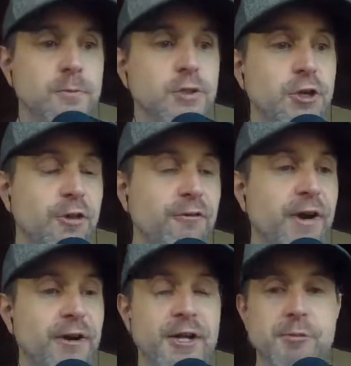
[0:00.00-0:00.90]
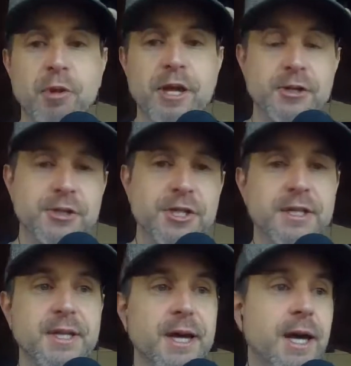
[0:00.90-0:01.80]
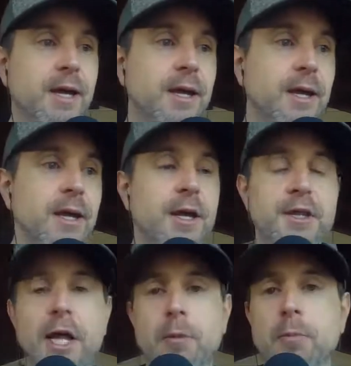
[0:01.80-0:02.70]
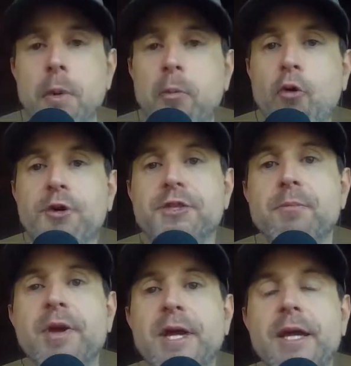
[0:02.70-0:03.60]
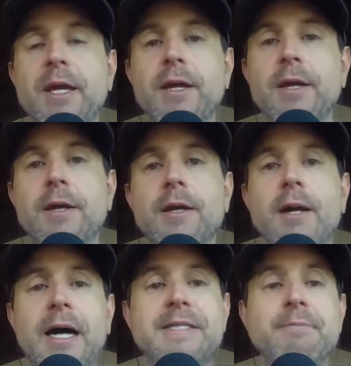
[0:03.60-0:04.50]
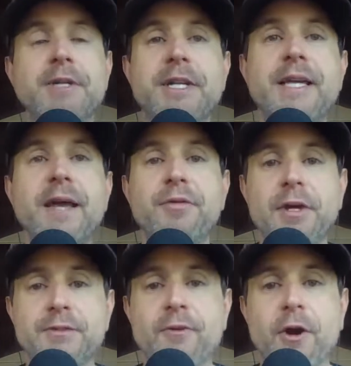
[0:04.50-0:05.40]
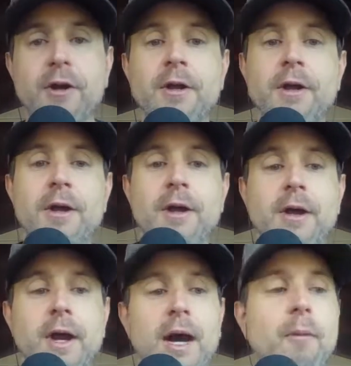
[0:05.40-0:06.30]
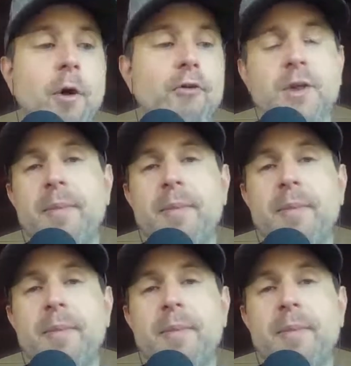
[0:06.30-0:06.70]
the various players that they were purported to be attempting to get thus far over the